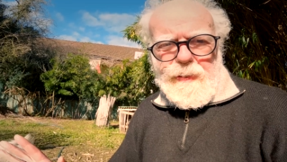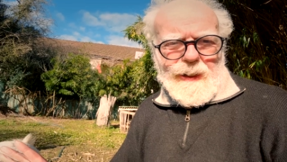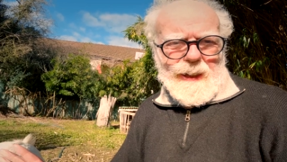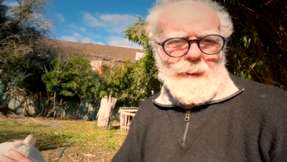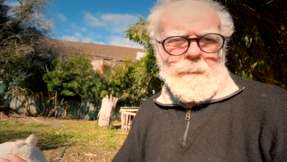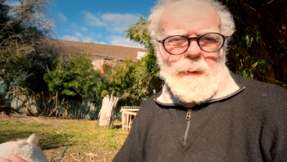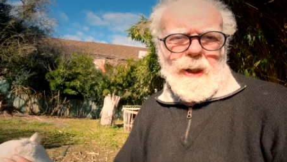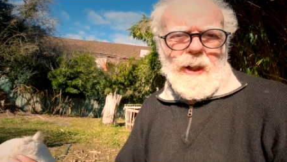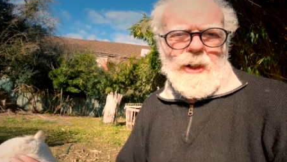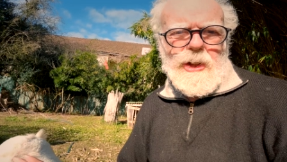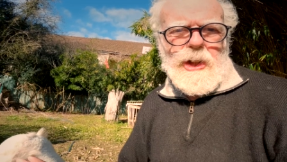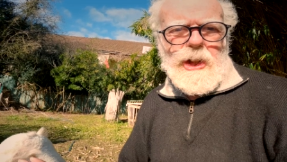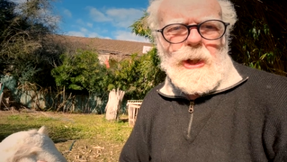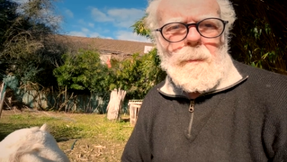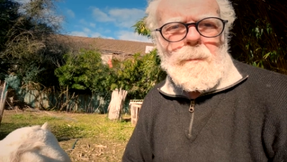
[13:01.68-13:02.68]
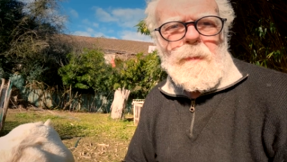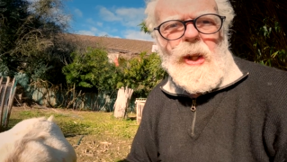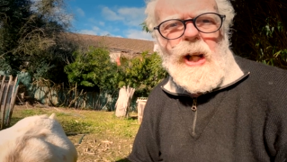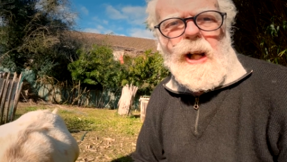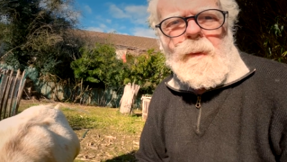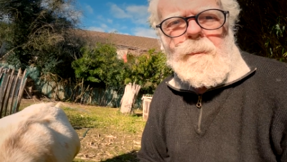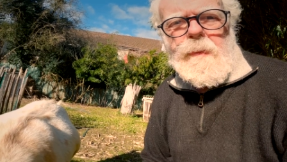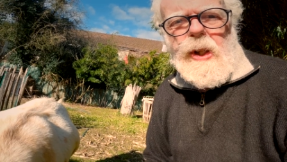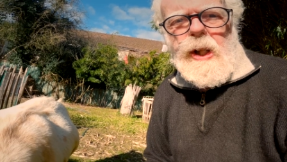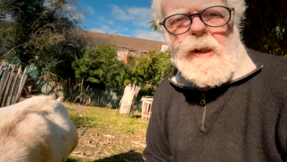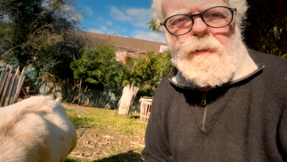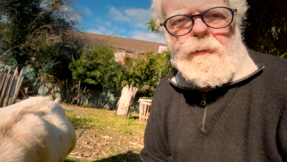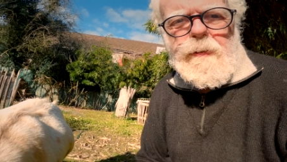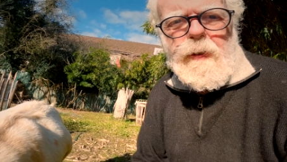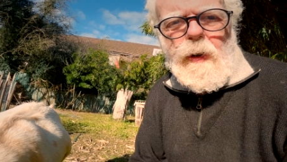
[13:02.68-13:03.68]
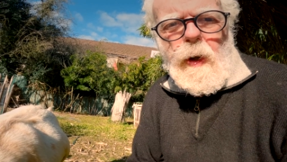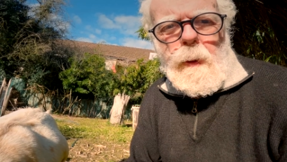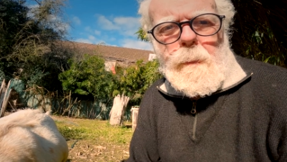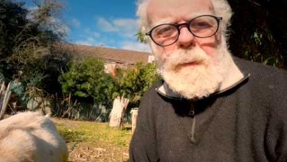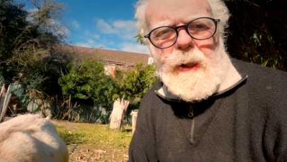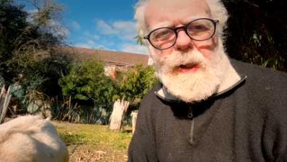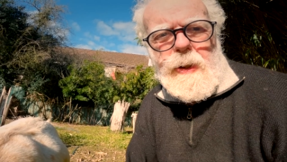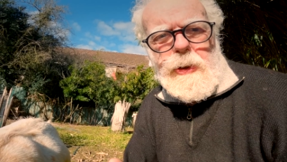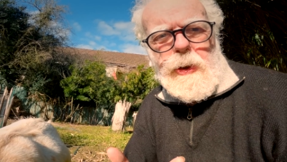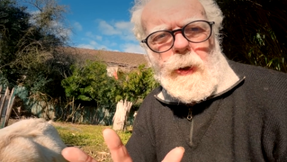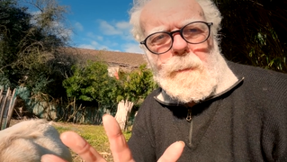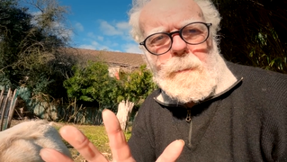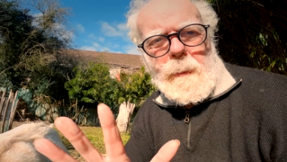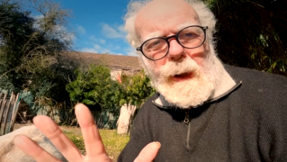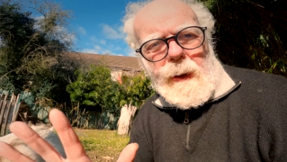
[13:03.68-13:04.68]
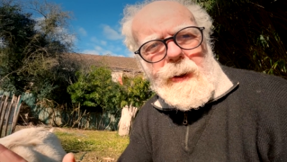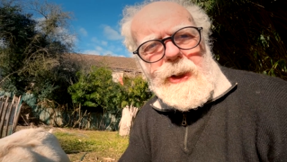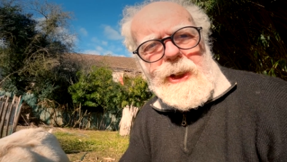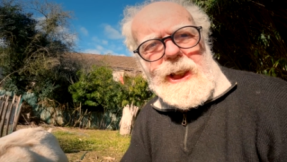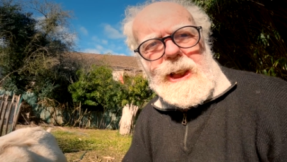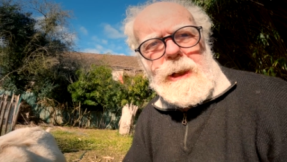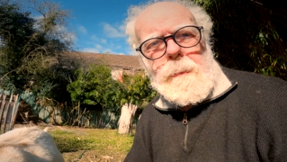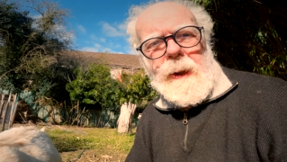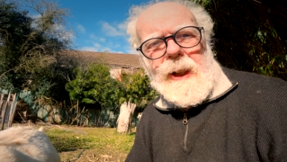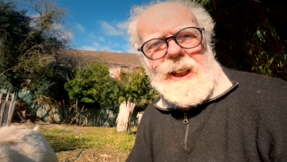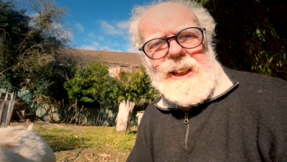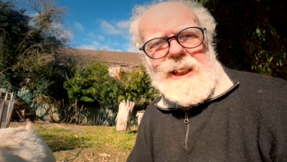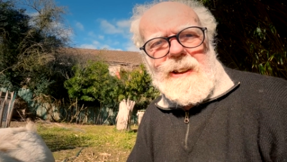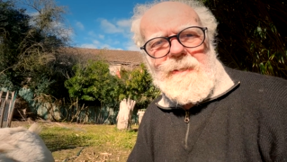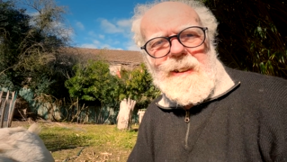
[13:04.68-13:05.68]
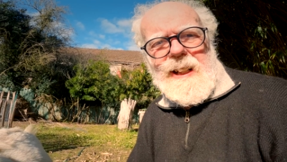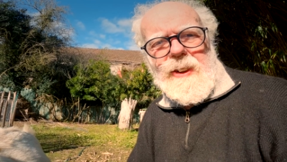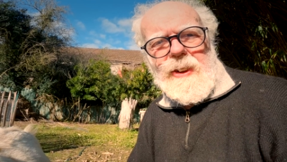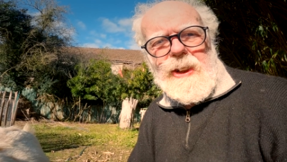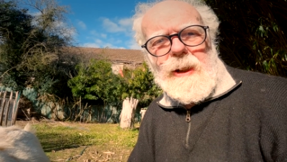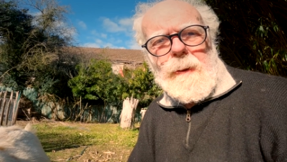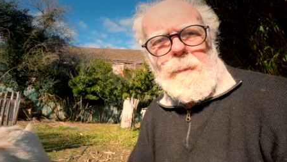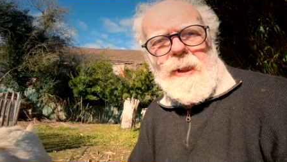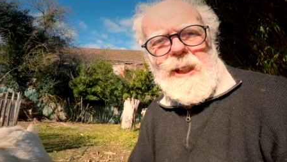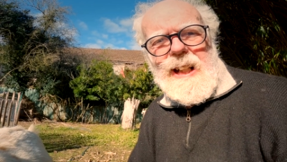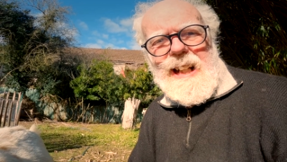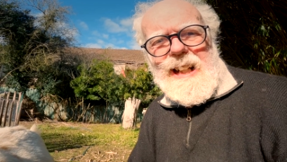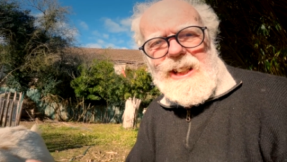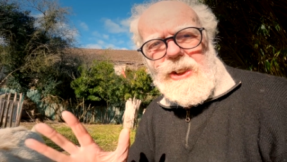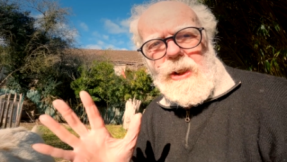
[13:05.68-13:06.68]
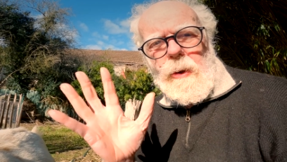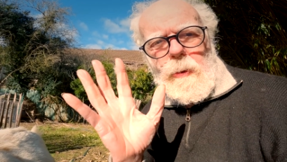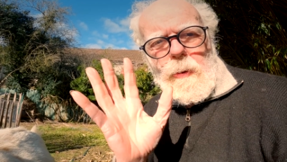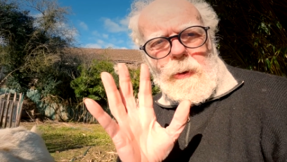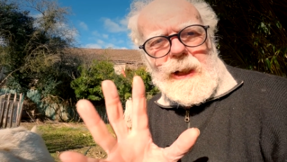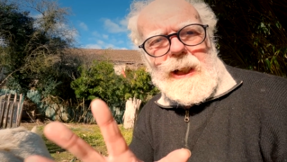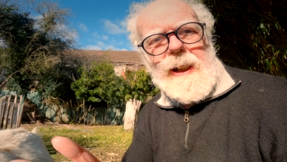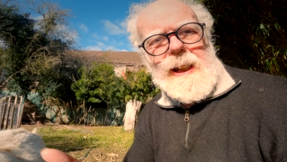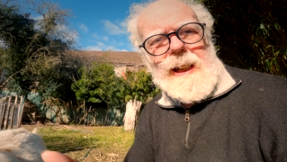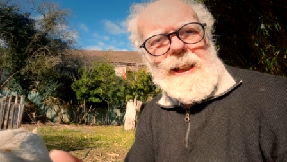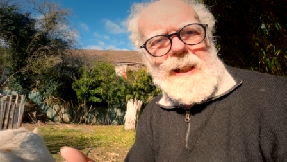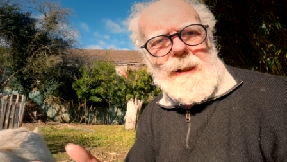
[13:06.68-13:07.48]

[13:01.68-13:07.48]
very much from John Burroughs' experience at Rendlesham, is really